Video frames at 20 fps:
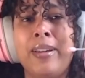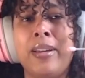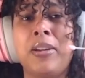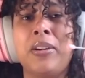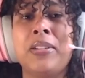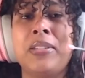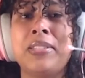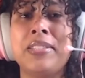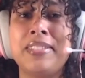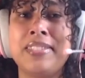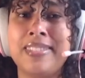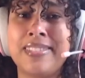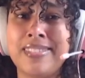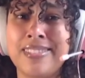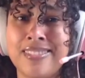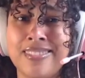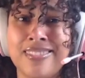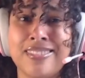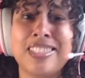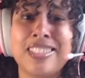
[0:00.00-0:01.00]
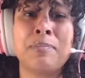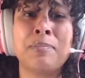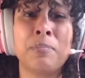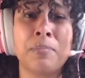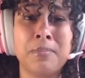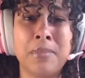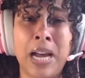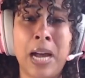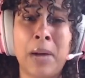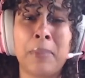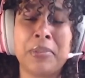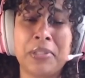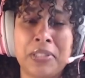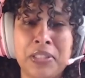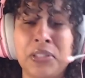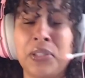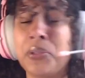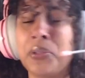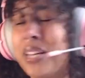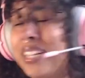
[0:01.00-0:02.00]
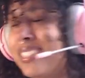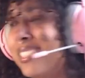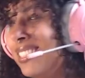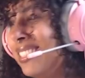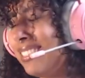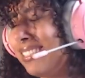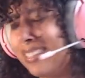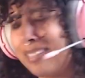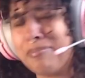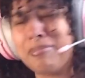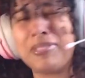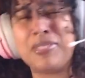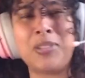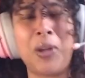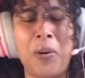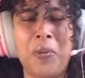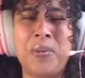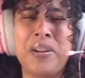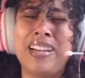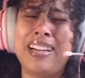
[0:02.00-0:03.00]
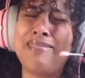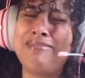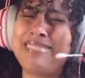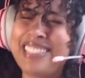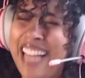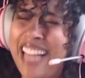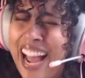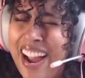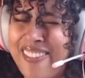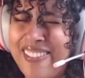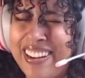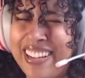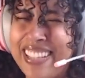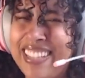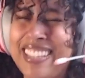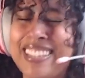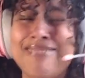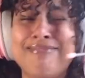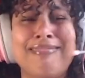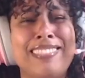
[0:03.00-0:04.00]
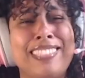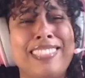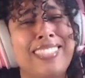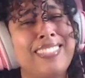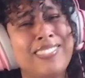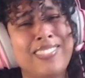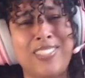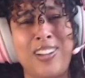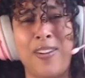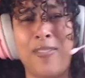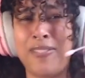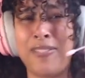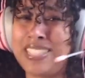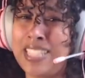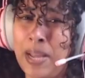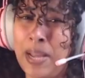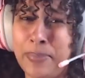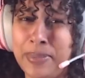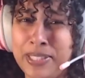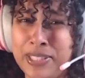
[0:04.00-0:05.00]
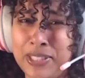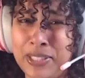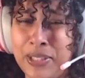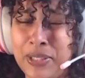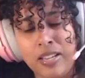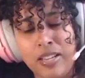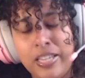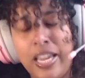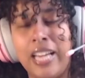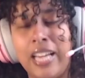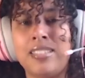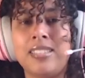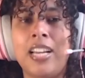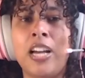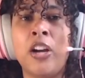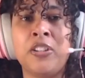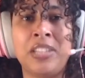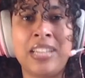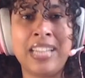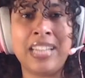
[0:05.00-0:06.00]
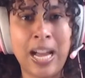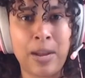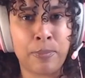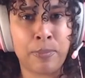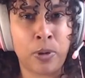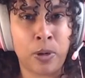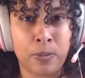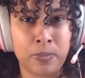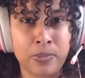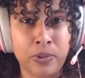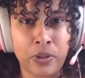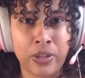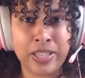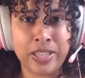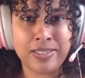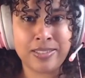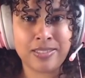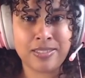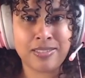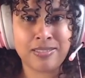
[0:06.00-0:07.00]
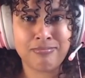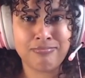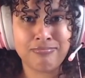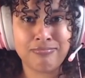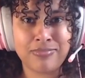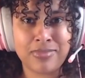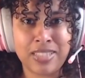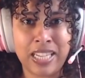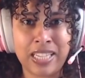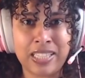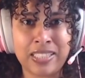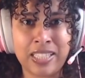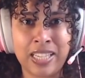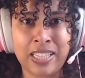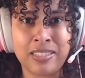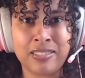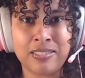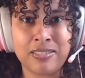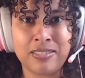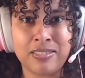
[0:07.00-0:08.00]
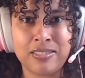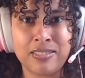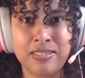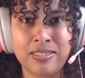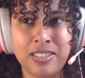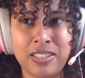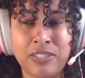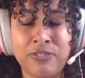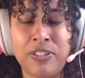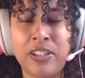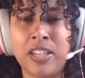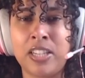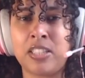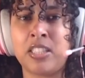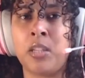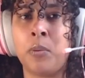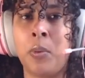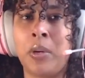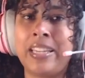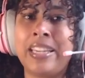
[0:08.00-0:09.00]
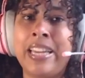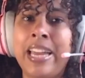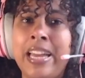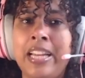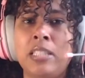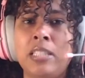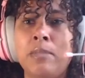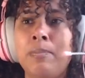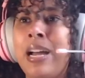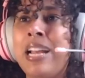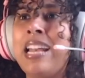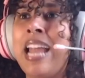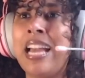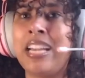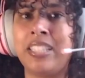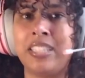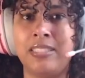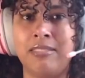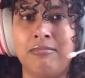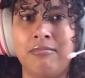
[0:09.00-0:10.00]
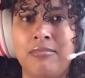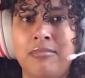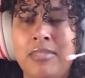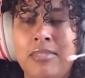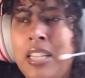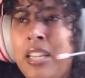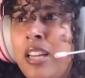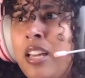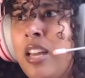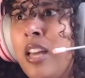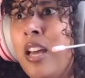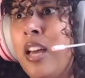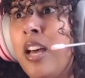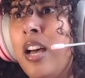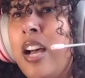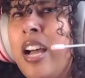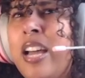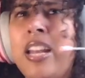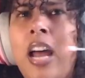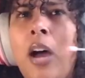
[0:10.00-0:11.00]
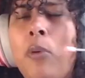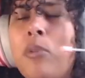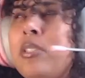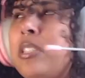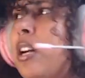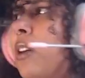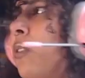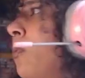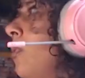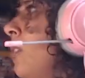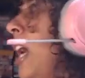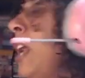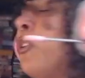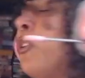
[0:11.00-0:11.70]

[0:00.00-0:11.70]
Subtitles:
because it's happened to you, hasn't it? I'm so sorry if it's happened to you. Yes, I heard a loud pop noise, and then it felt like someone kicked my leg in. And I was like, I